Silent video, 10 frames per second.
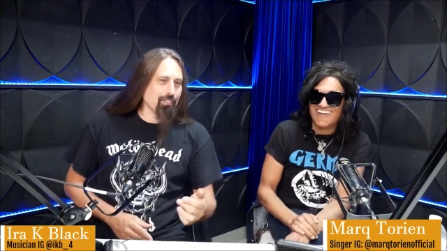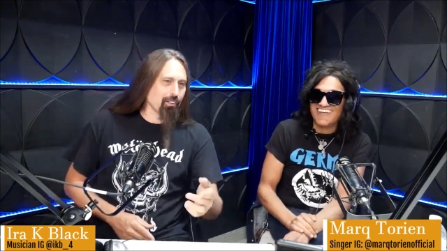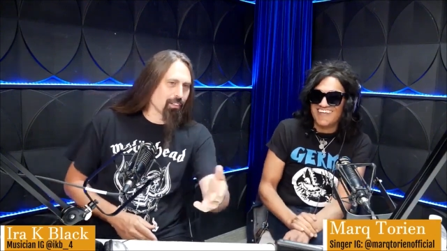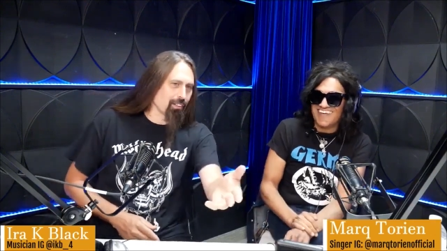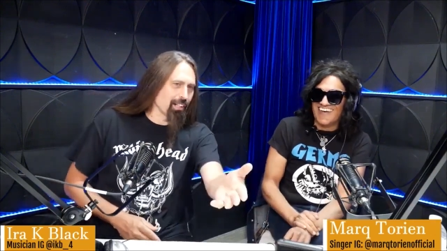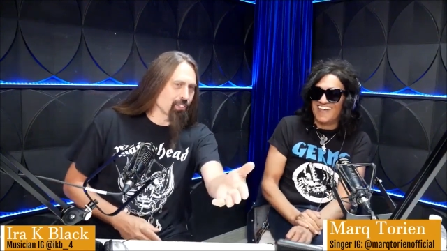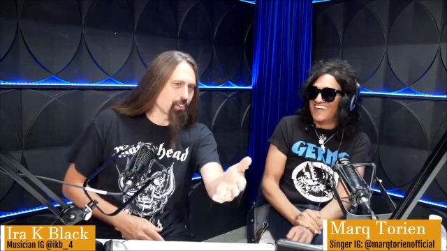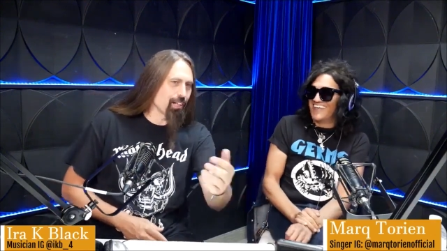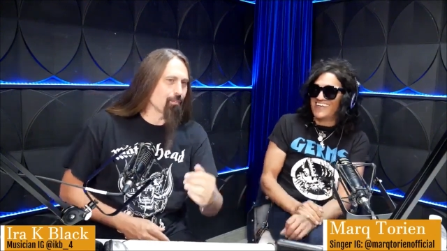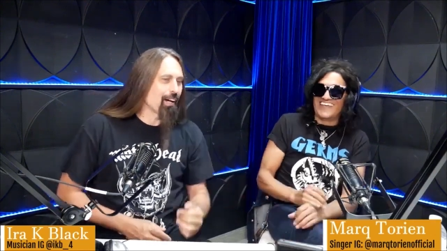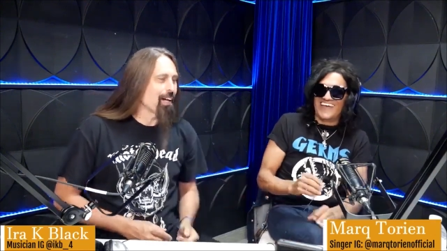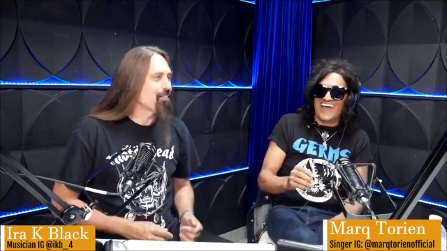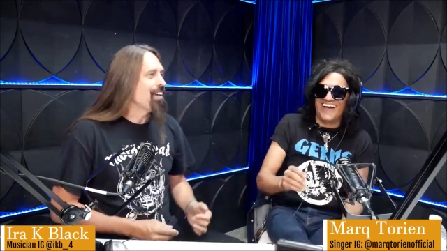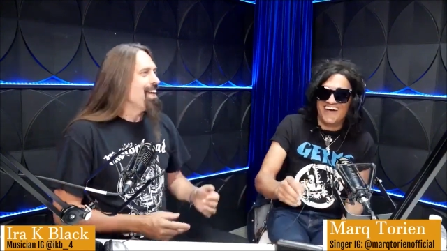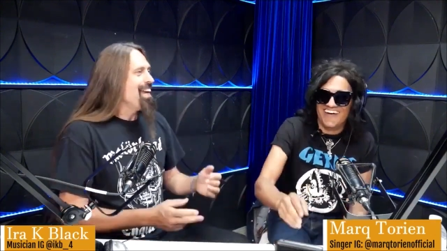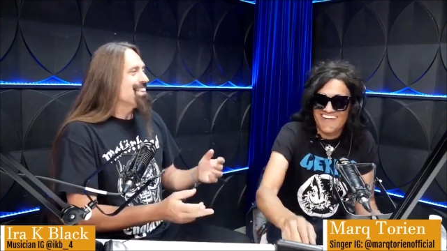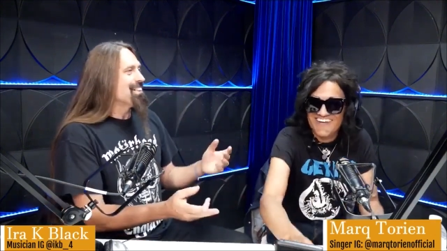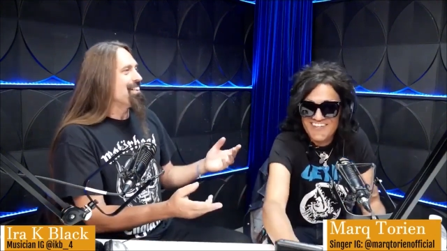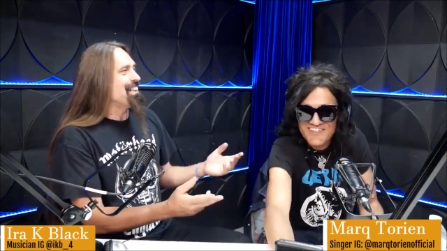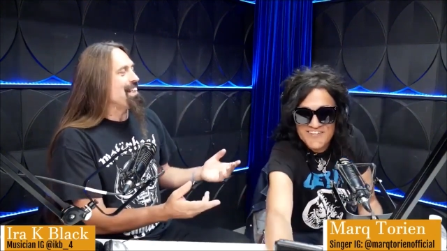Speaker 1: Live or, yeah. or Instagram Live. Yeah, yeah.
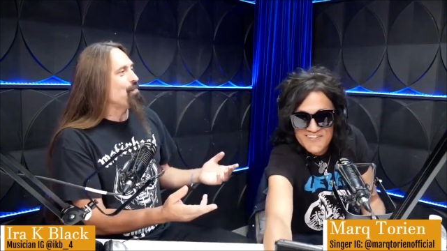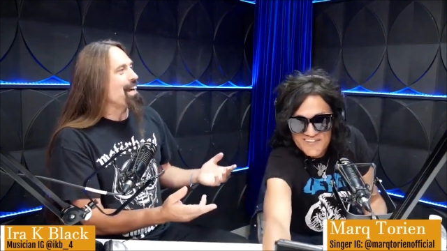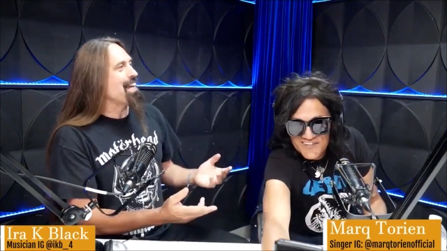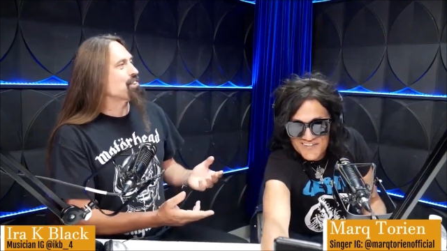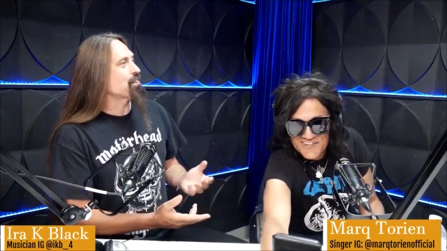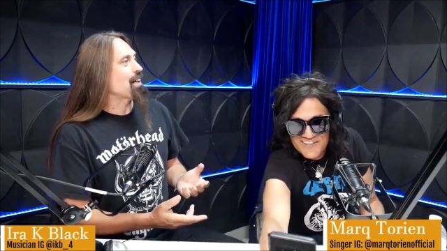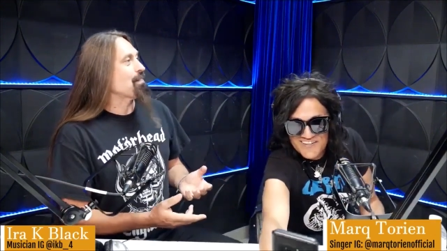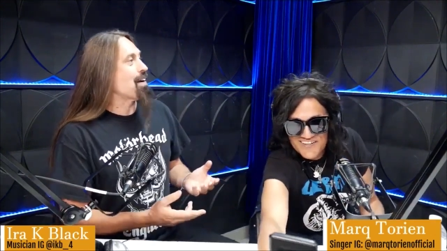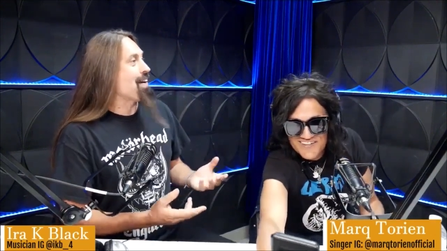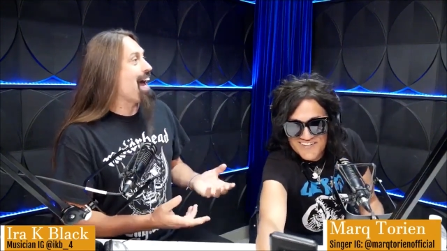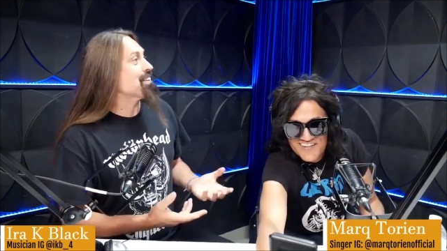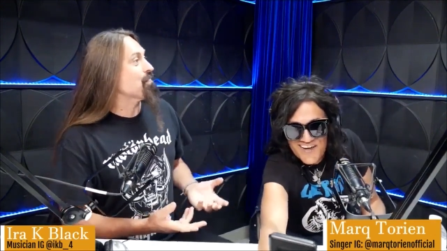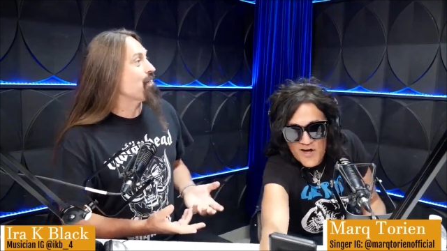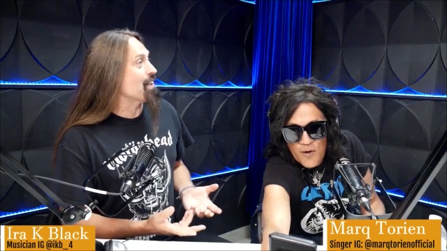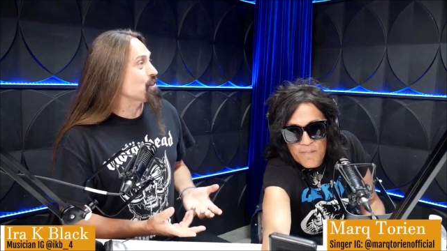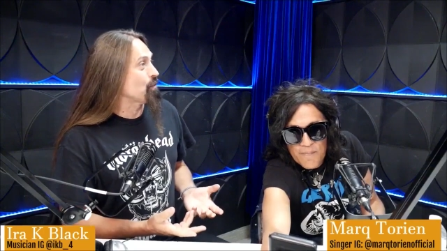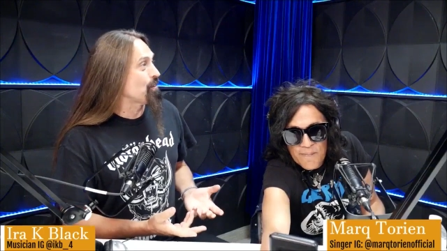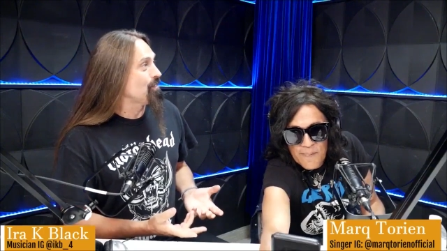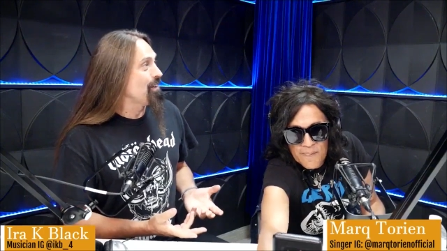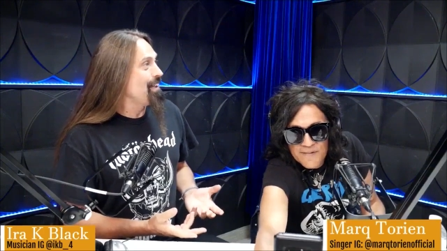So he, he went Instagram Live at the
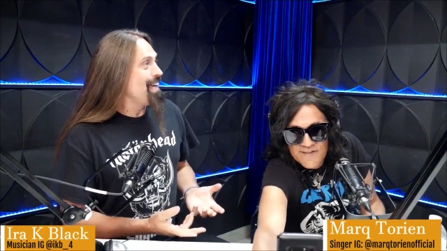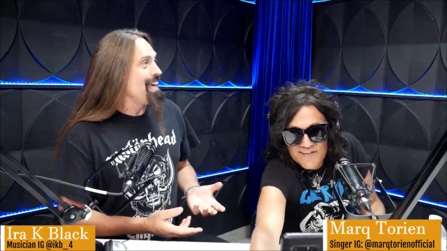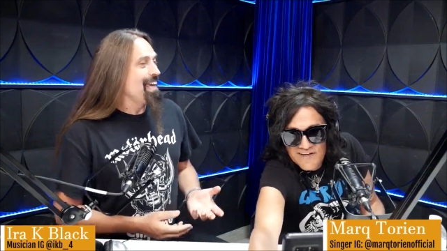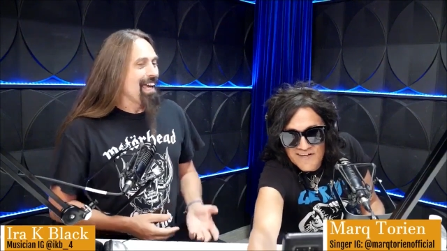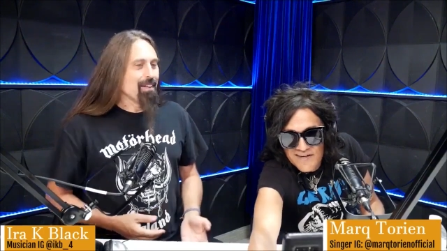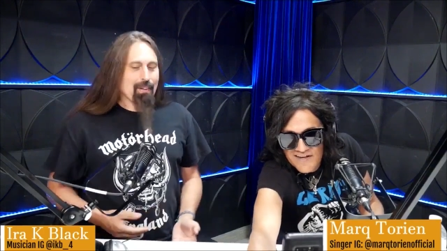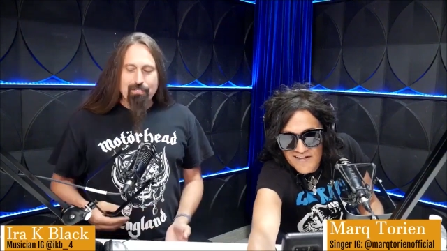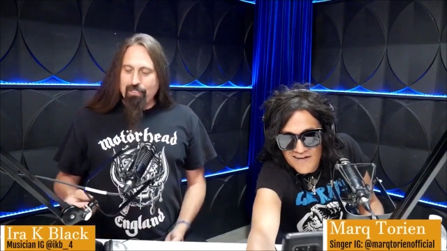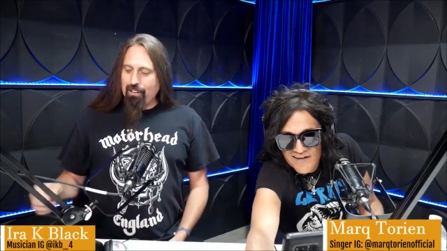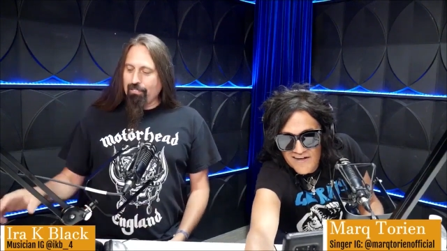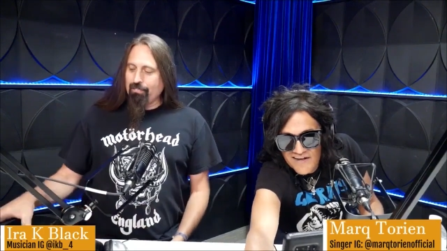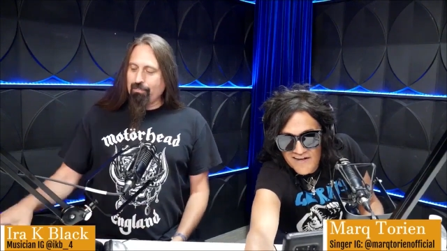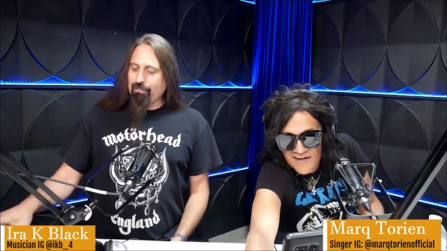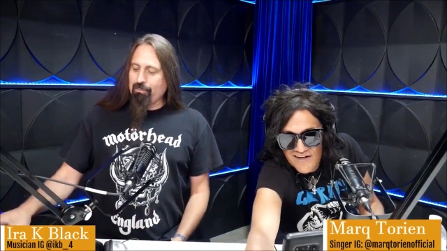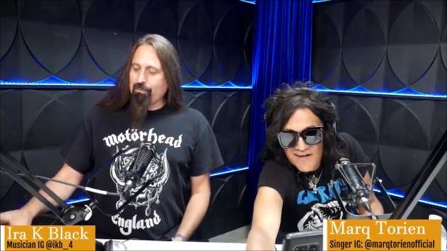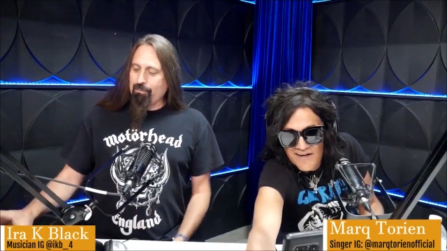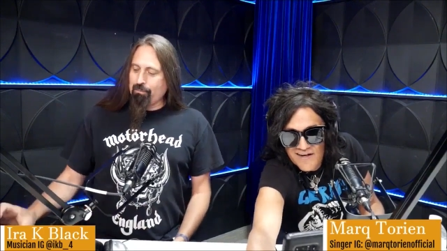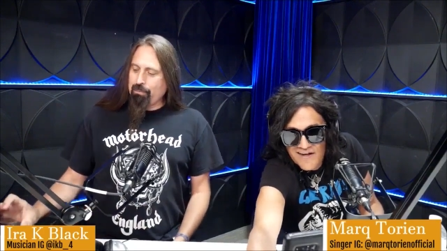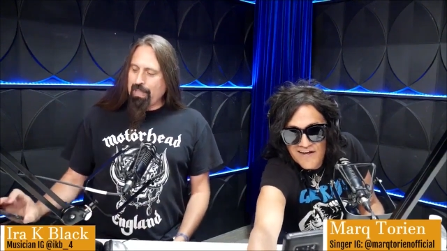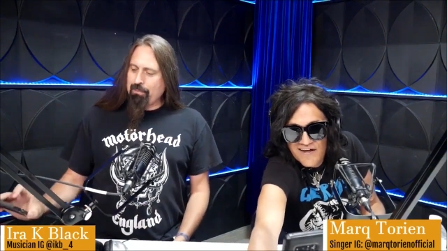festival, and my phone
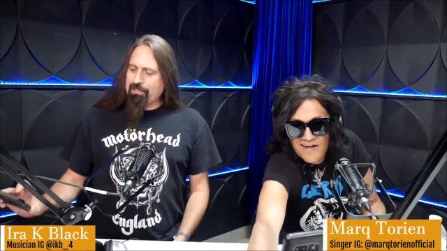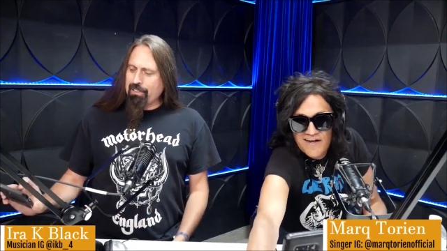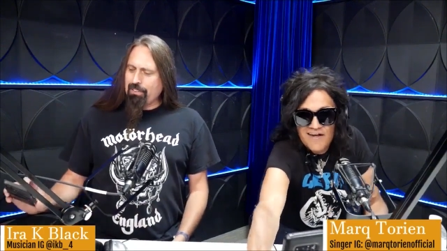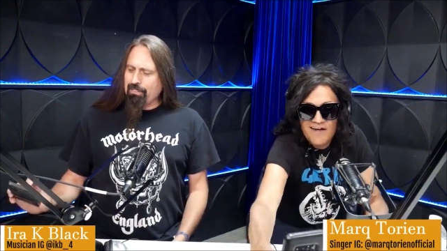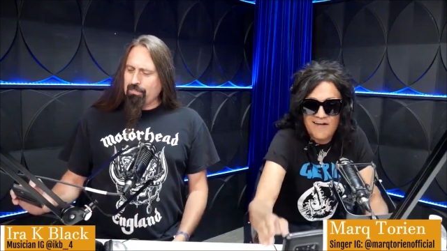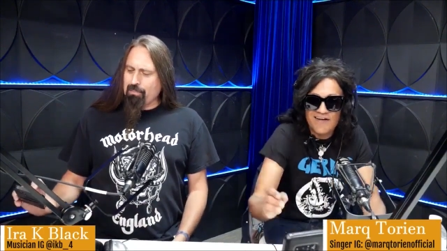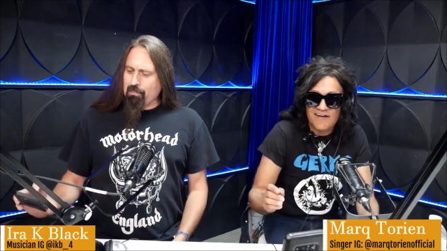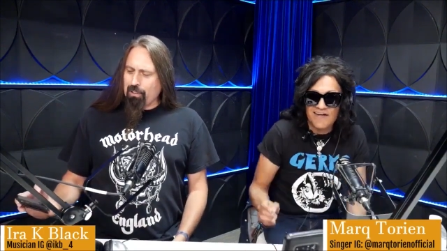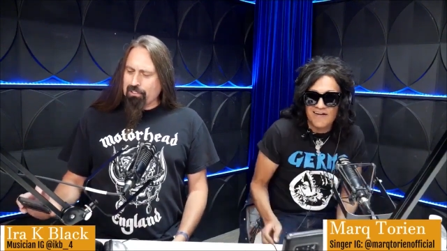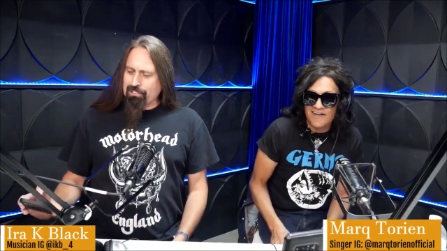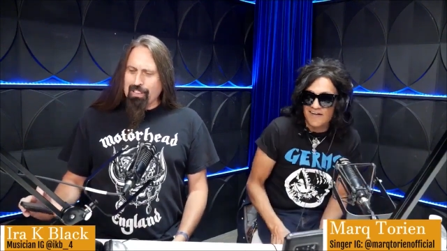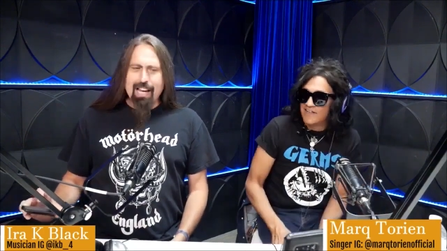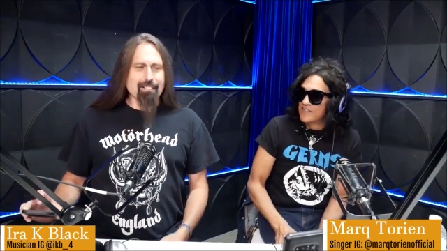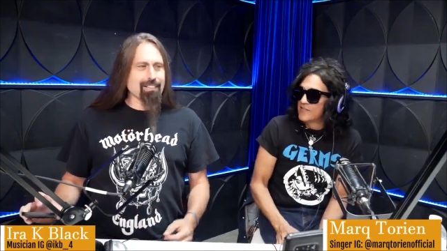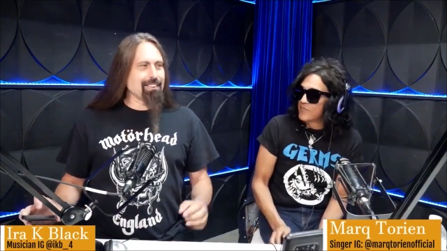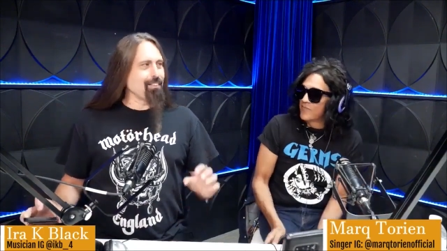beeps. Oh, Marq's live because